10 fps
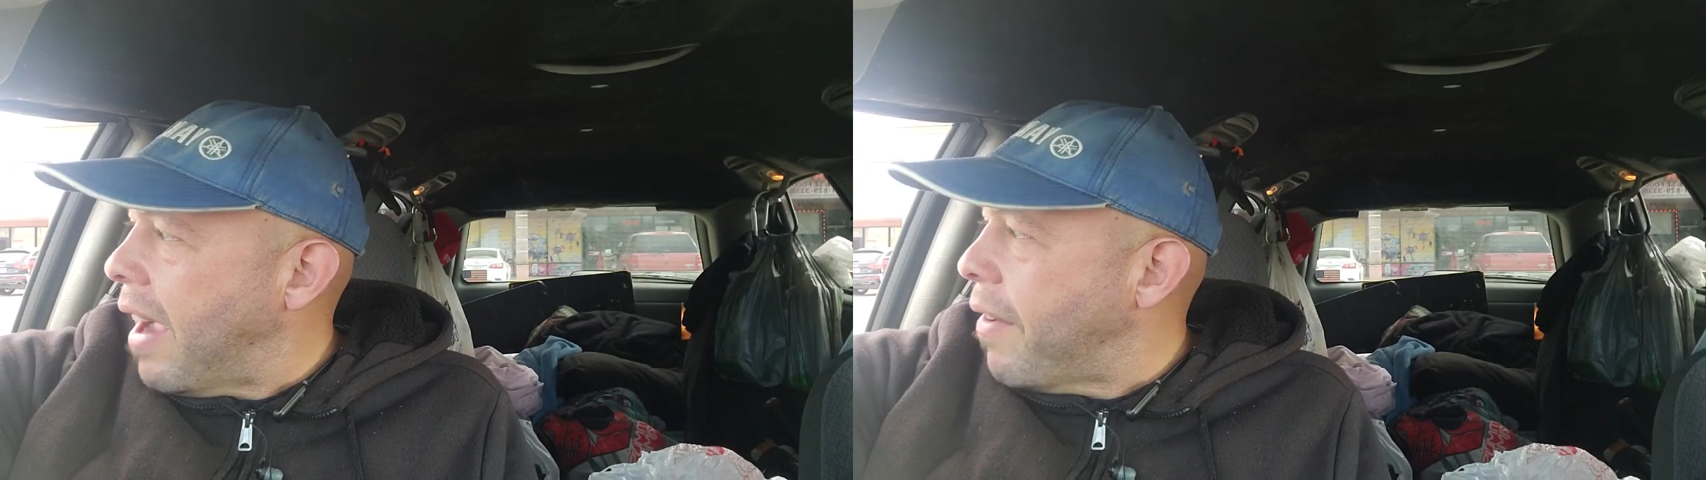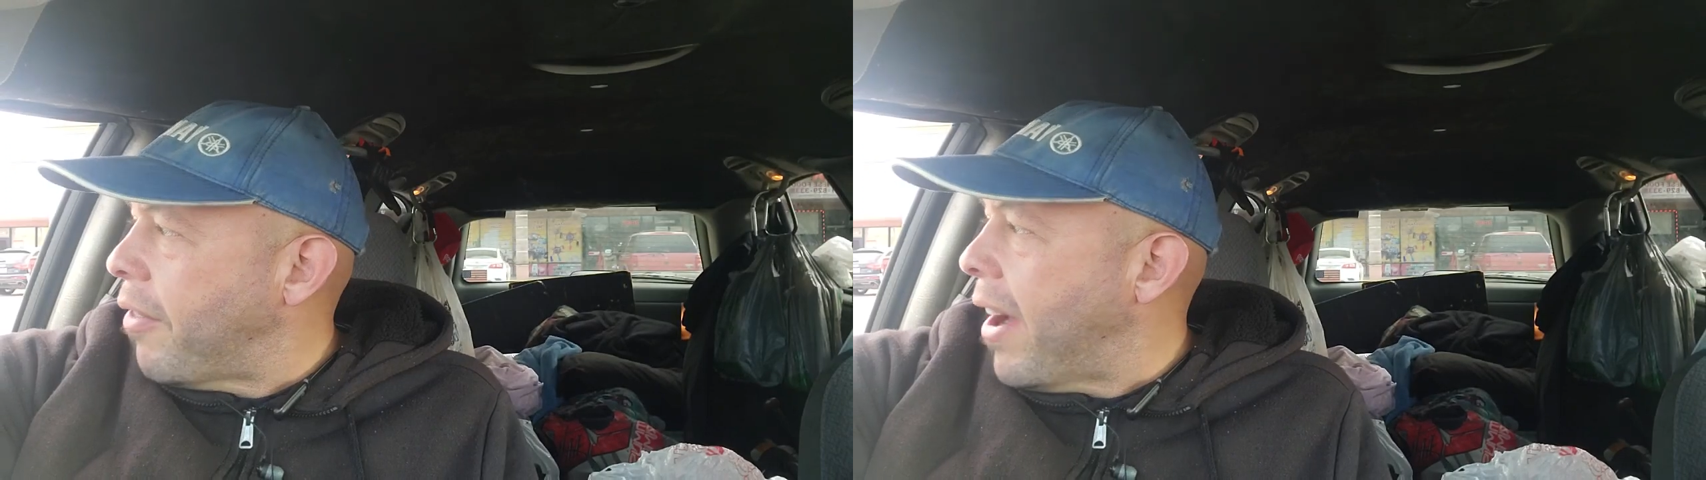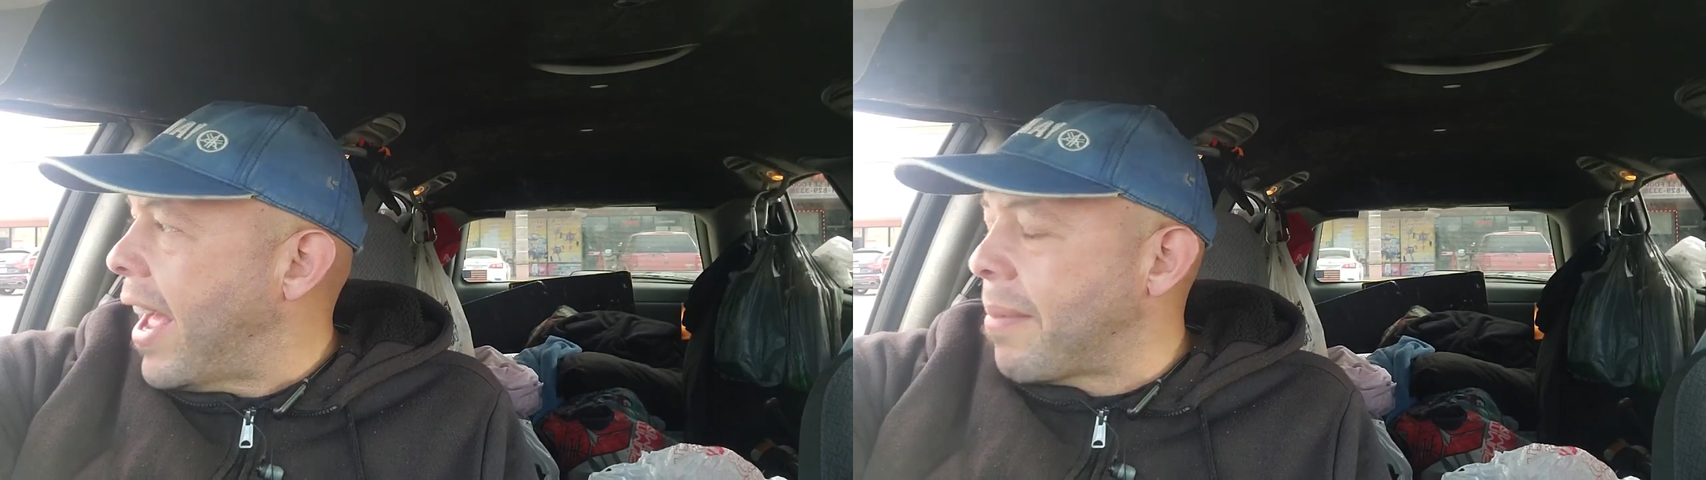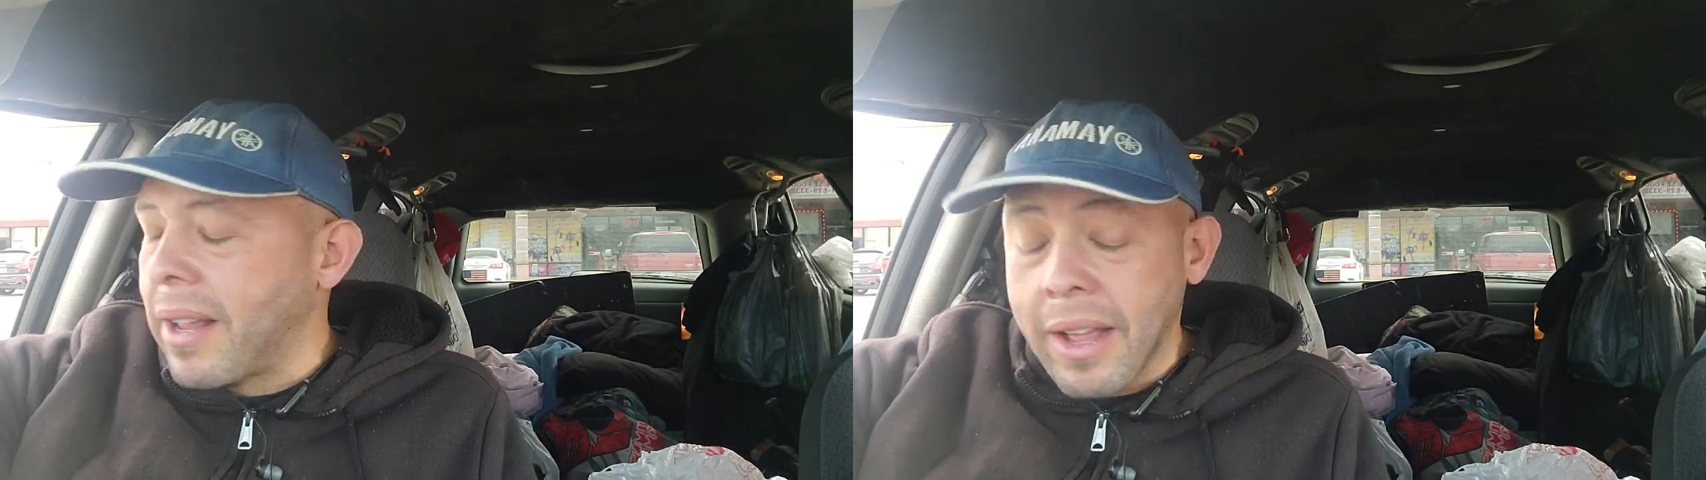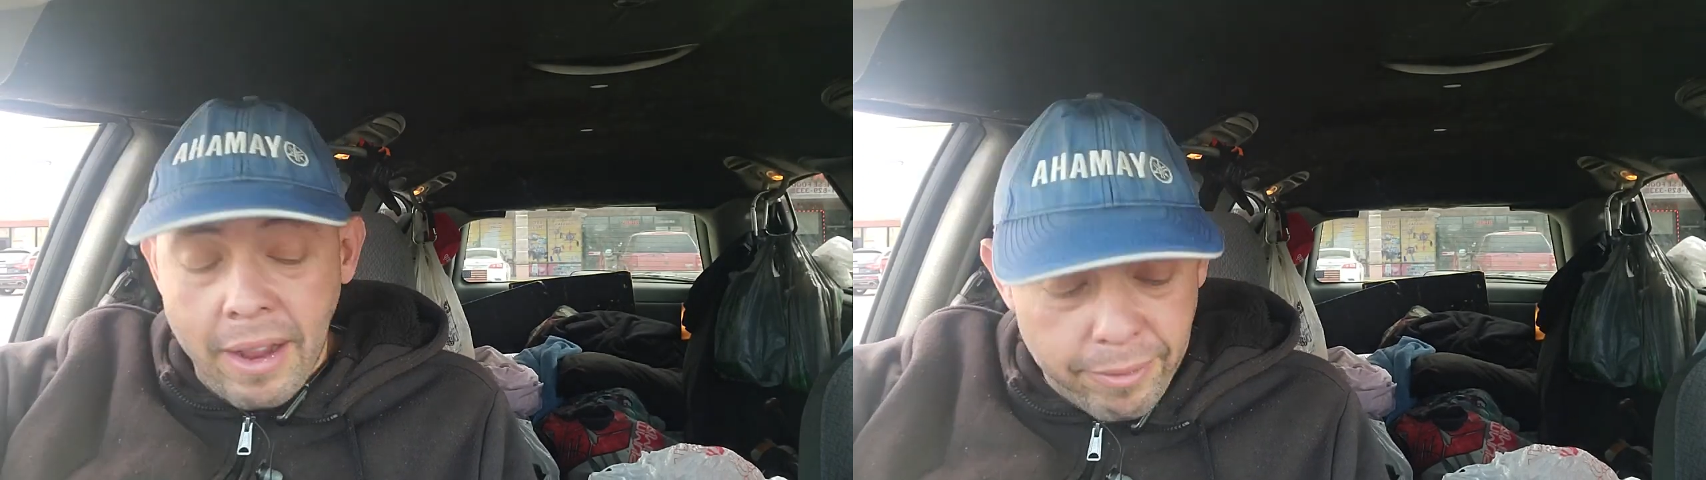I've ever had in
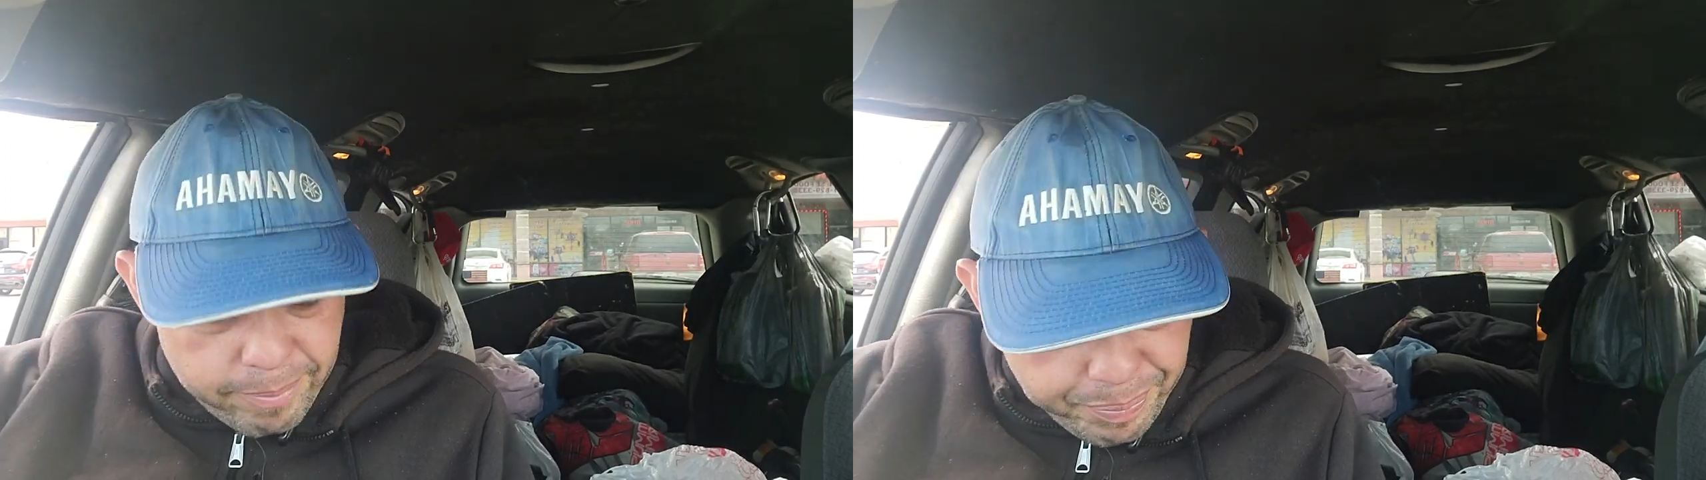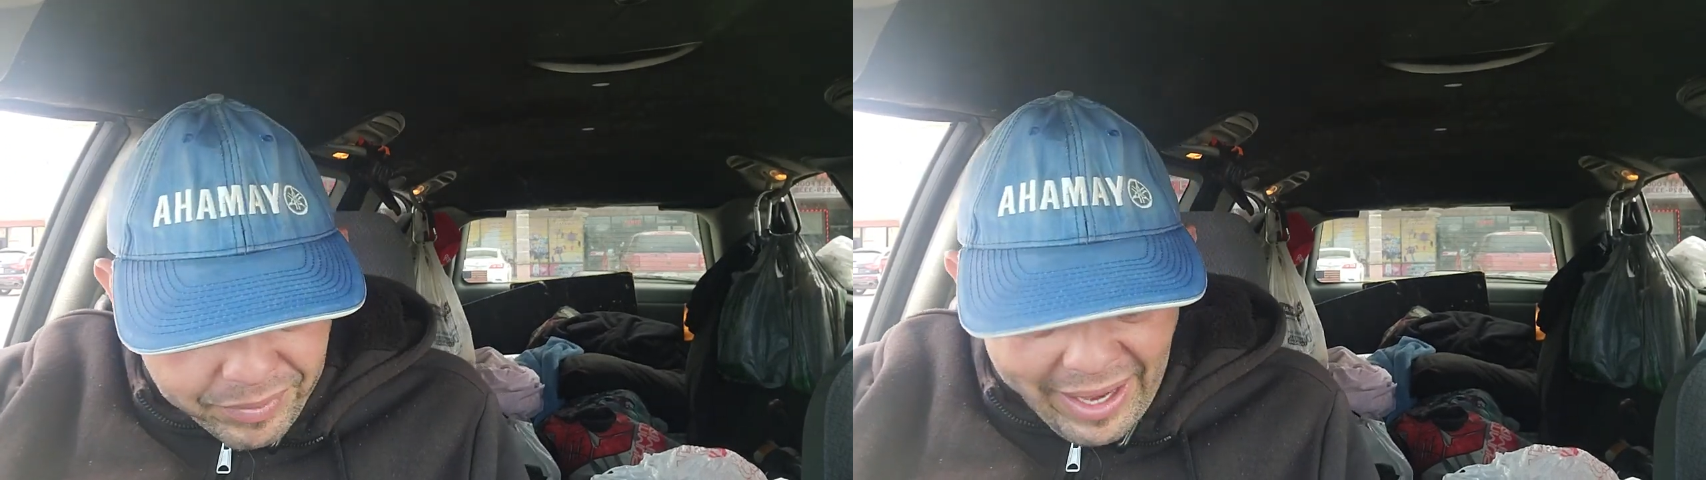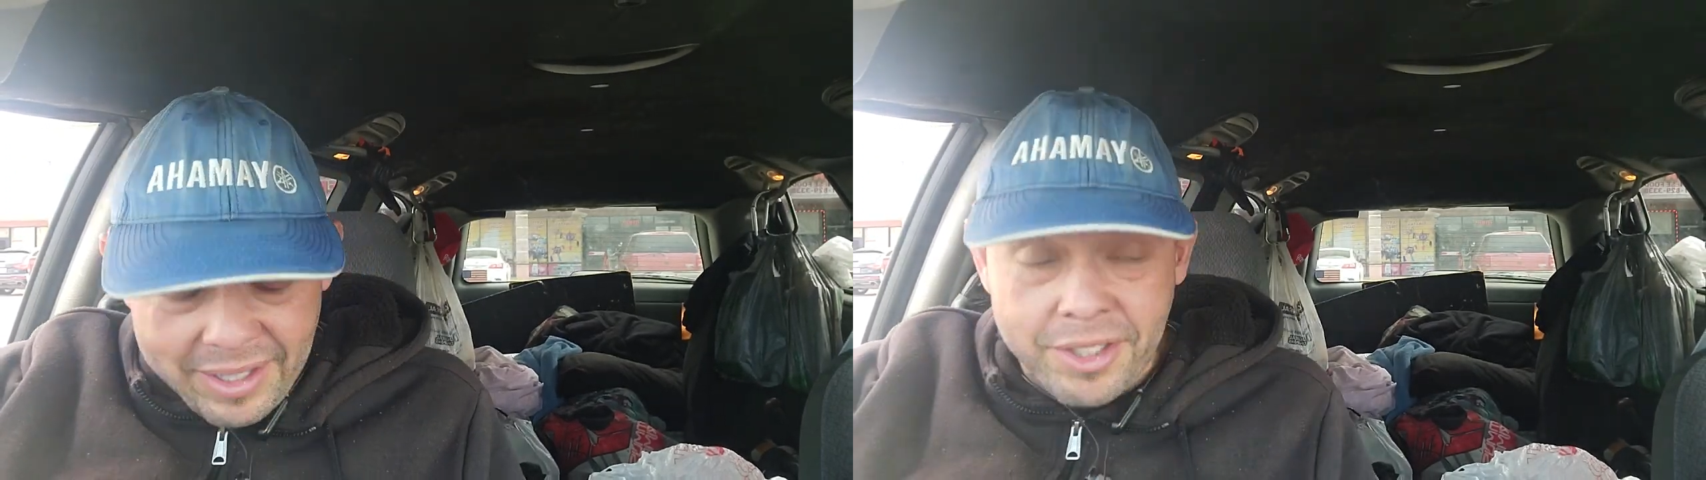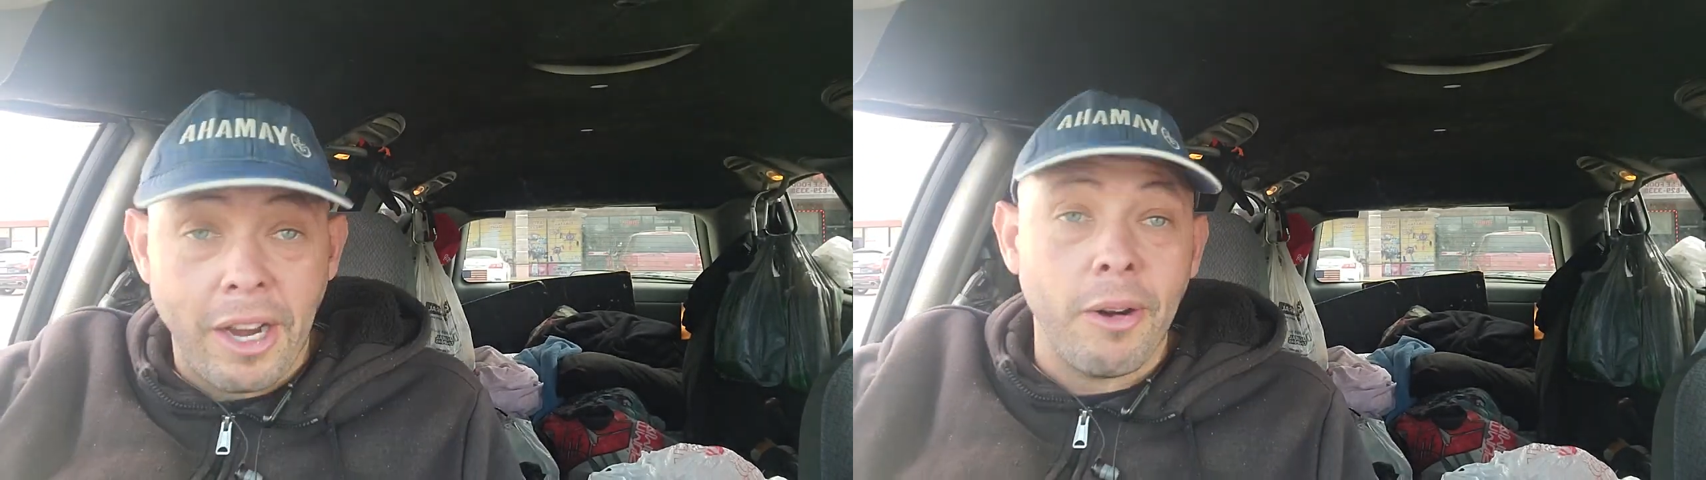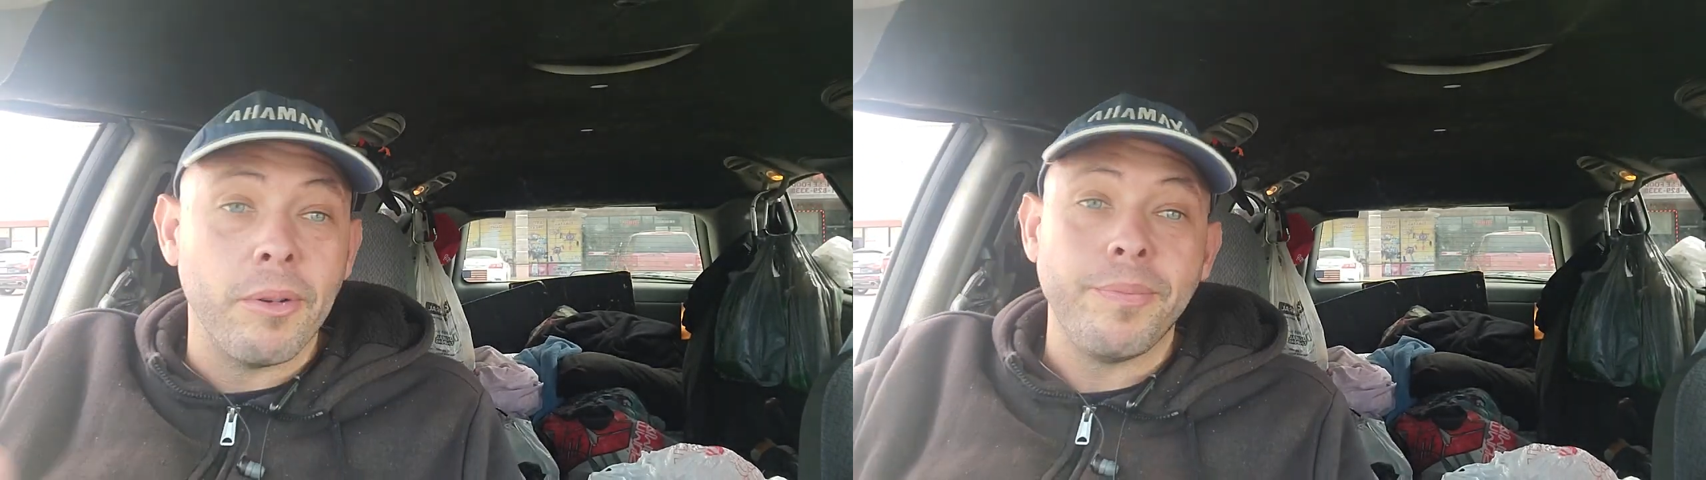my life. That is
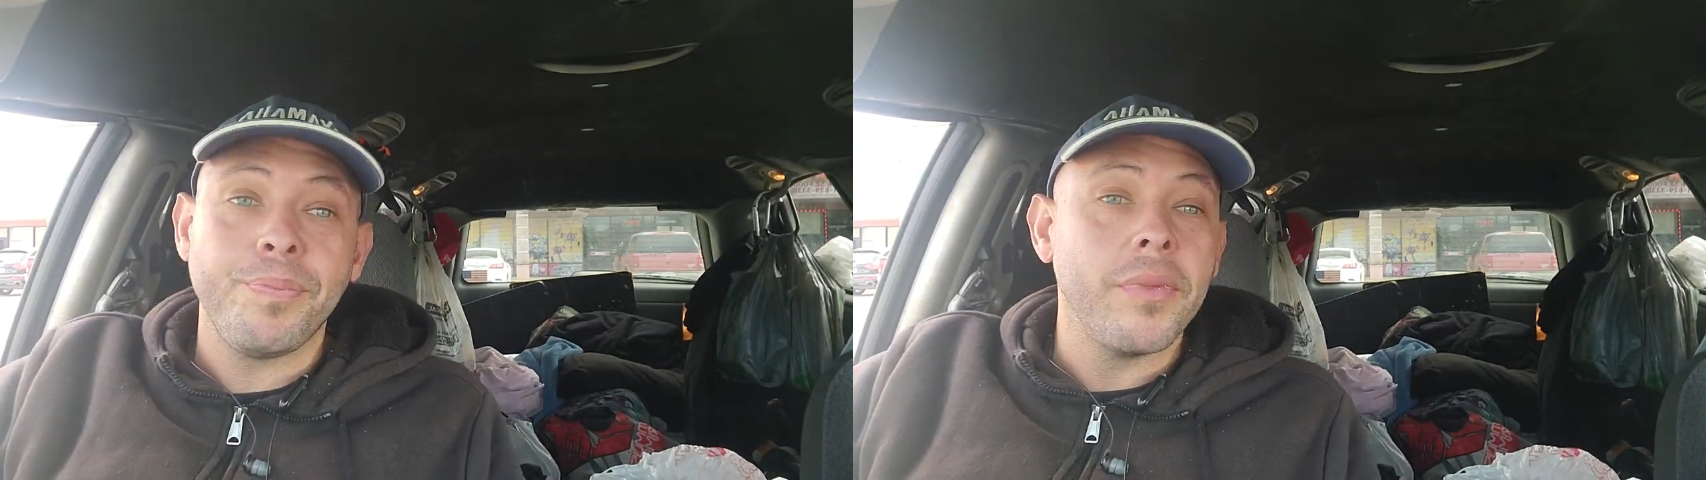terrible.